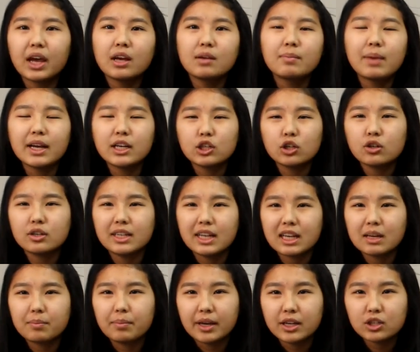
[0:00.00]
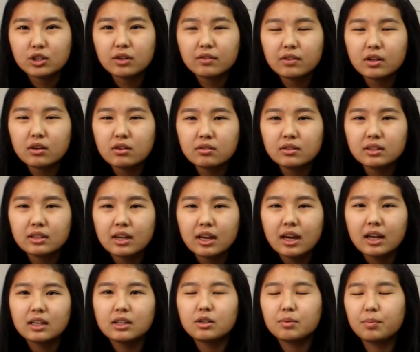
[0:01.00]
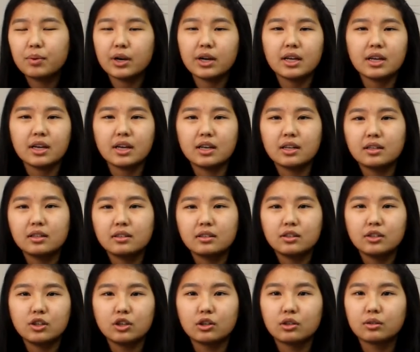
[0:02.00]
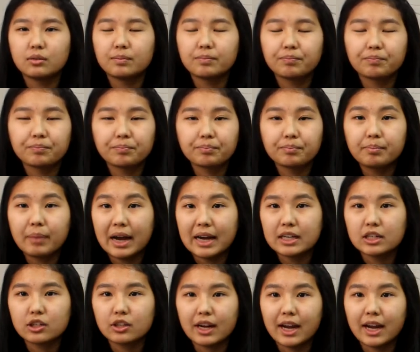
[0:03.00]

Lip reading: make sure to take a picture of those to put it in your binder.